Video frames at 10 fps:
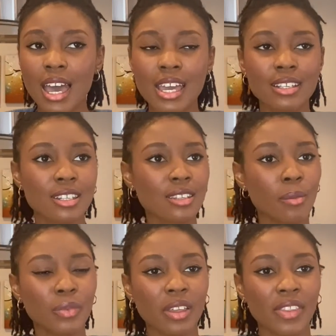It's
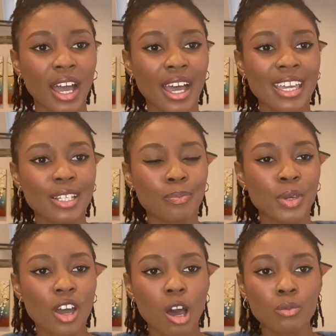something that it
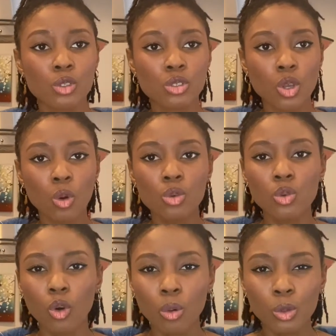becomes so
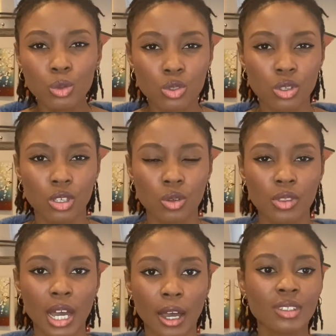normal to you
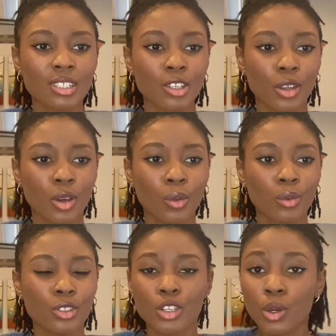that,
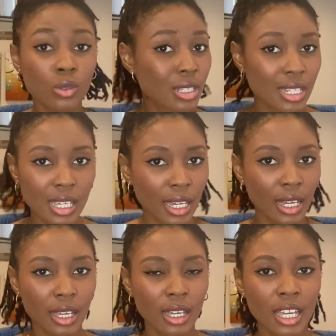you don't see
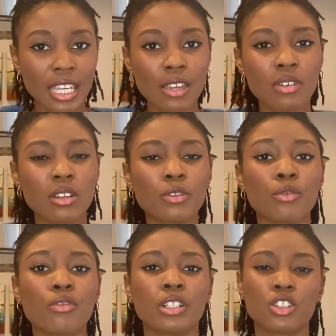it. Even if your
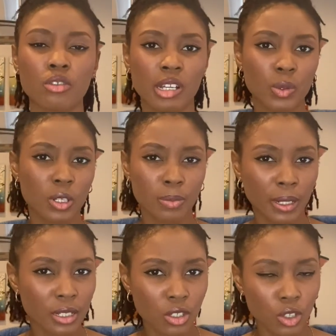friends try to explain
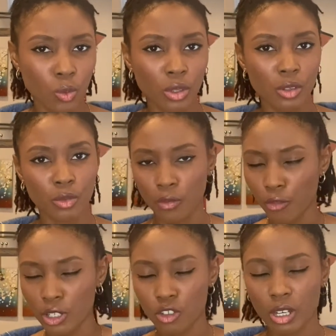it to you, or the
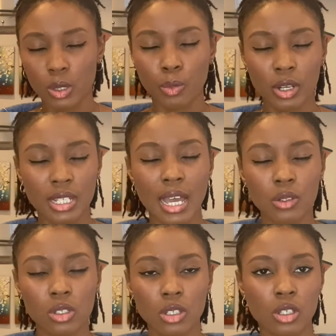friends try to point out
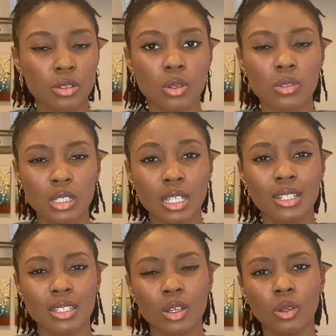to you, you don't see it
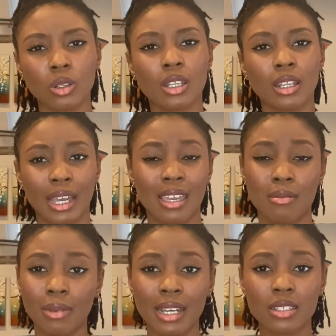until, like in
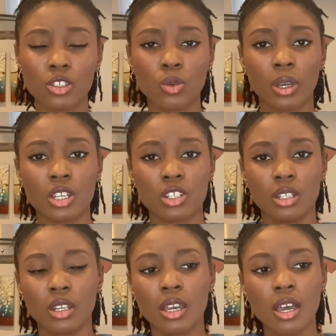my
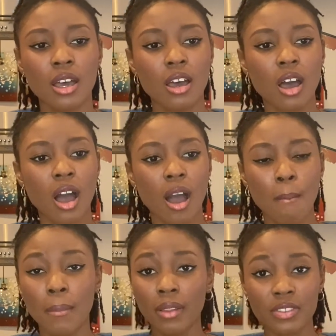situation,
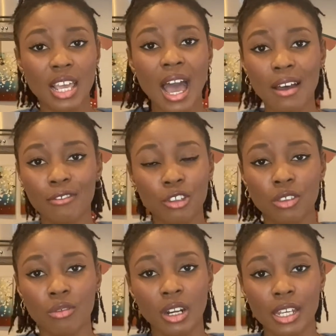months after
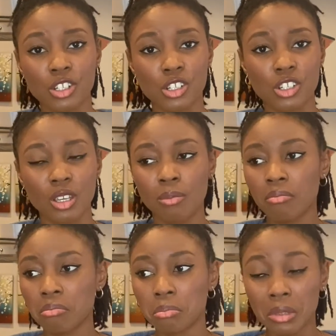the
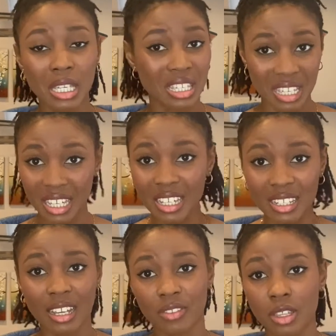relationship, years
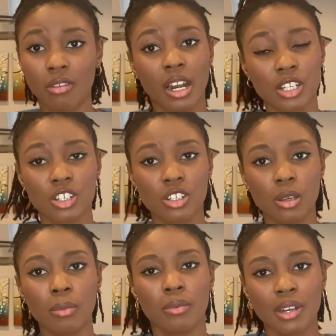after the
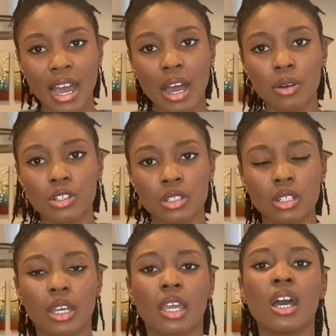relationship. Now it's just
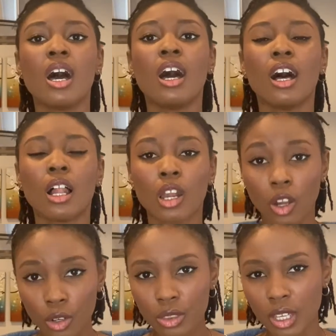like a
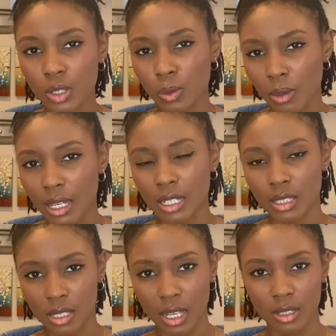lot of things were making
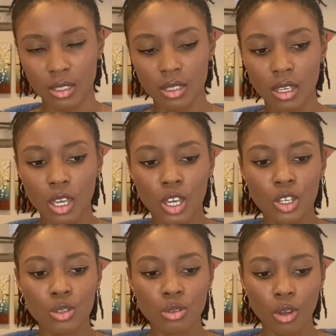sense.
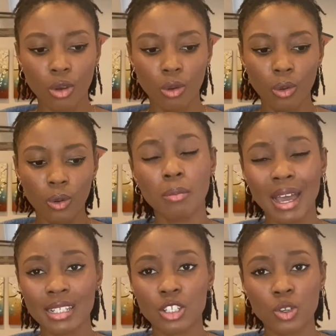So
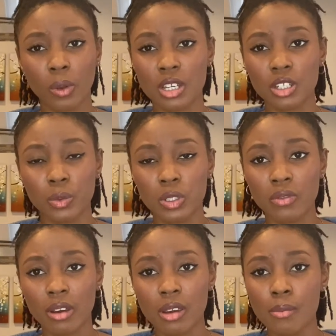my situation, it was
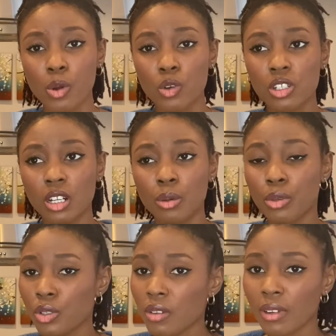very emotionally
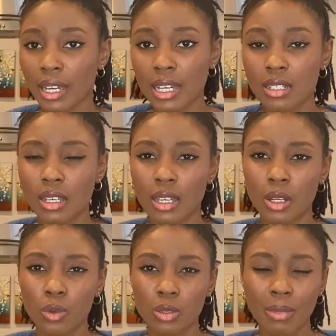abusive. Like I said, it
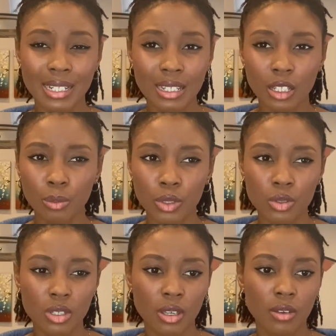was mentally
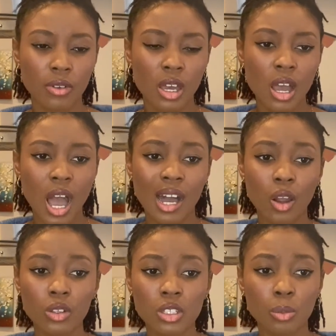abusive. I
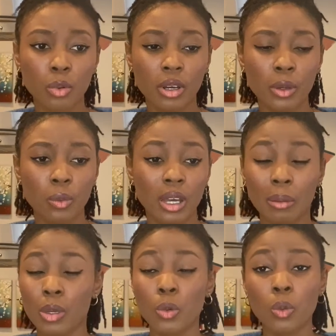got to the point where,
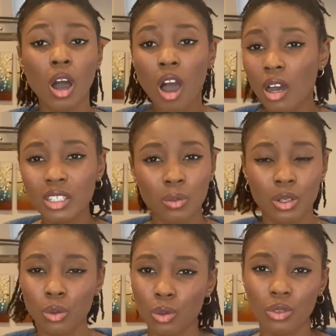we were arguing
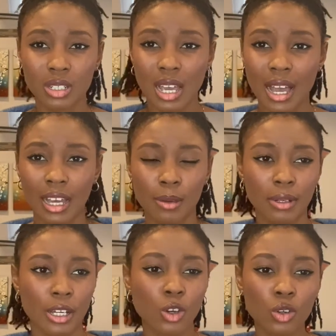all the time, and
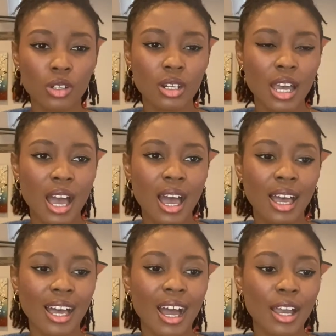I
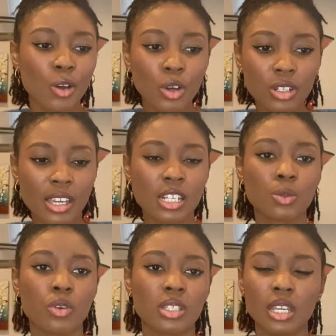couldn't
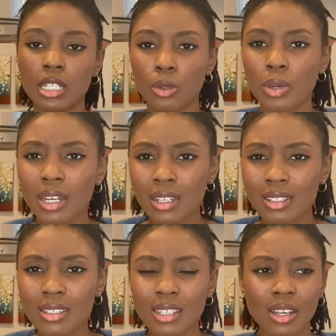express any
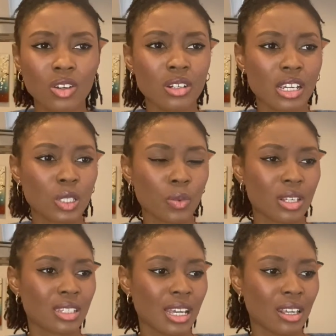opinions. I couldn't
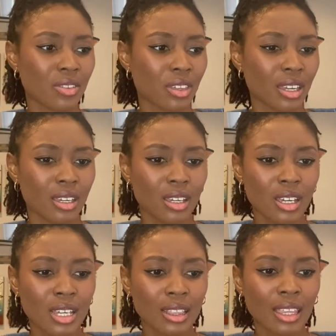express anything
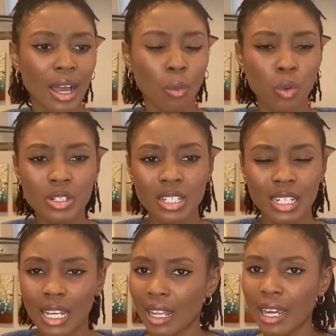that wasn't
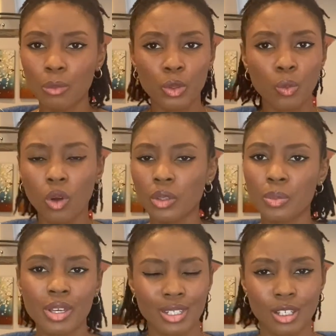in line with what the
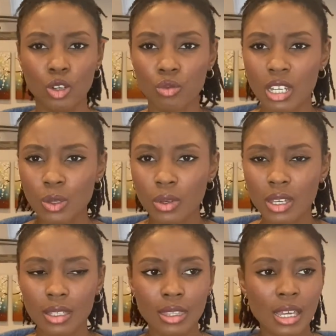person agreed
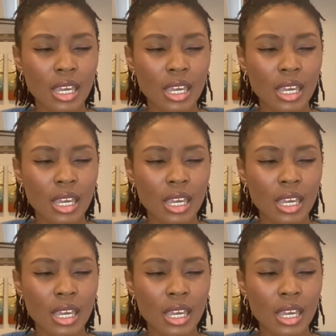with.